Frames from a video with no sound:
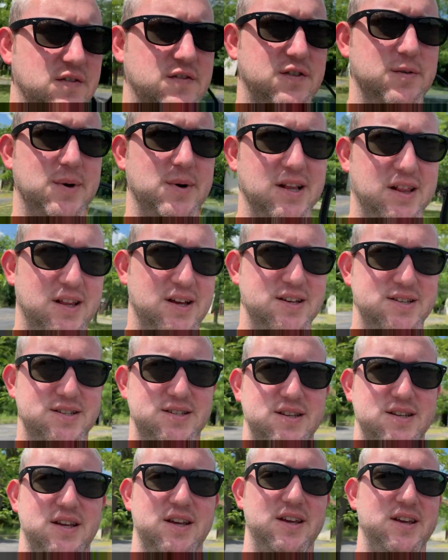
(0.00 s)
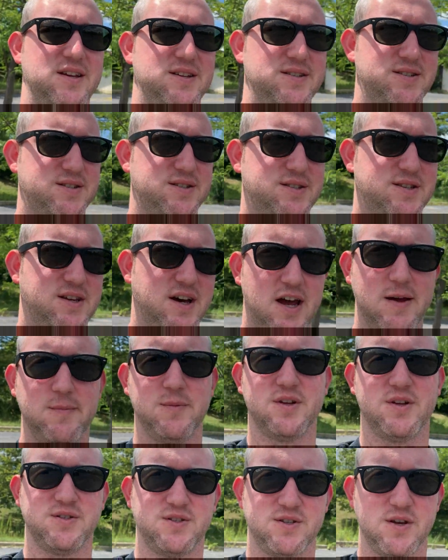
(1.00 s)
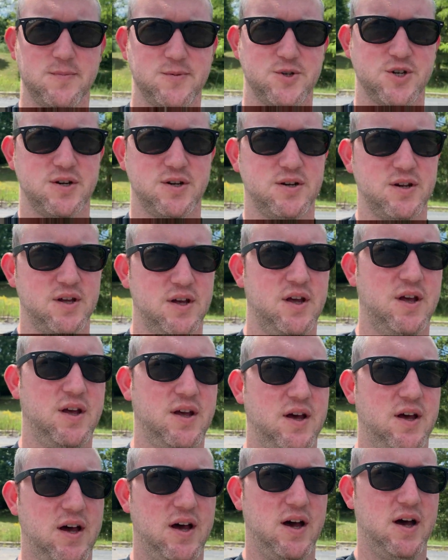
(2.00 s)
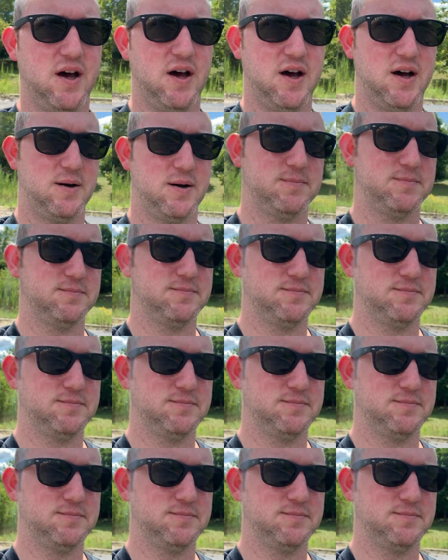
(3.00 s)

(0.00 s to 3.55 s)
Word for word: for my list is time consumption. Um,